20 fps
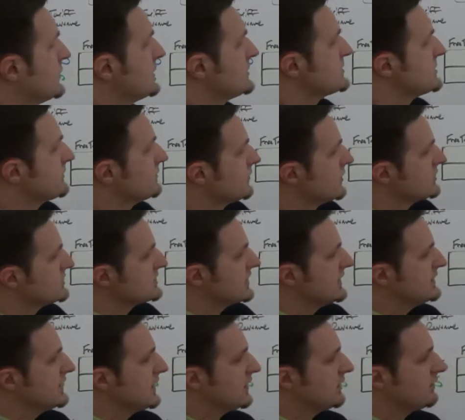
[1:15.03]
for us to first
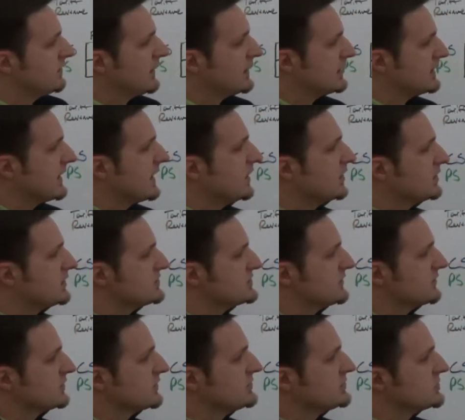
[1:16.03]
identify the areas
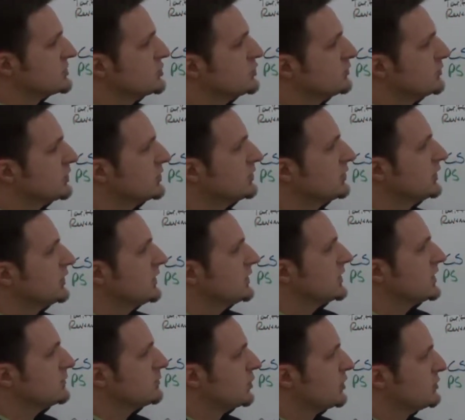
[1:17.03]
of consumer
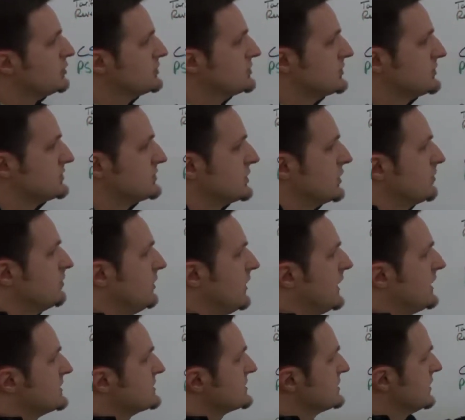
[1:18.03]
and producer
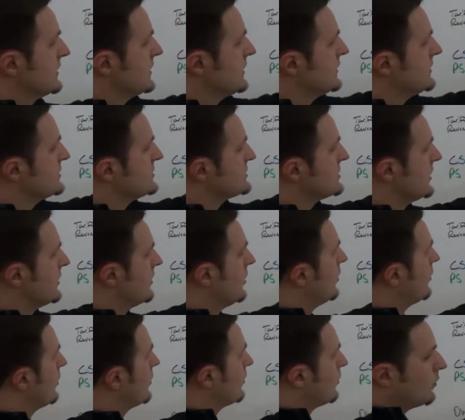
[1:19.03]
surplus.
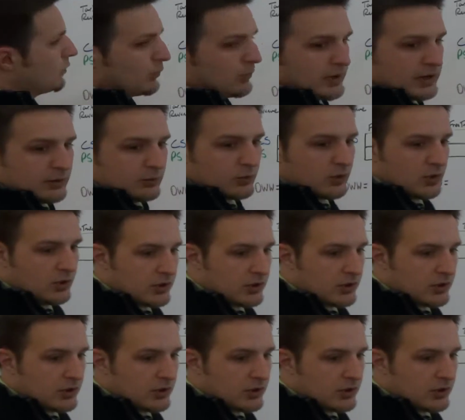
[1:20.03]
So when we're